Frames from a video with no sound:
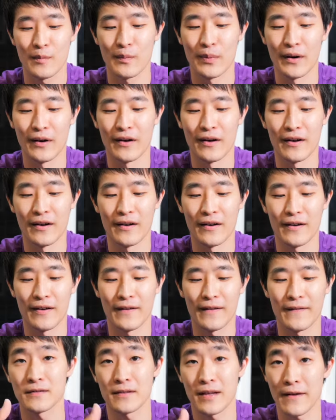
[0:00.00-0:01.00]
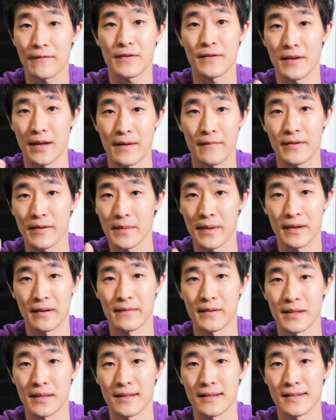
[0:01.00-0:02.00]
But every bit
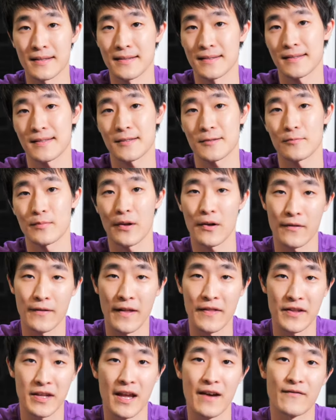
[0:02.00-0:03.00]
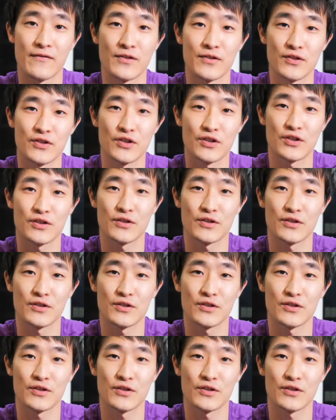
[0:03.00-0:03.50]
of it is better than the average.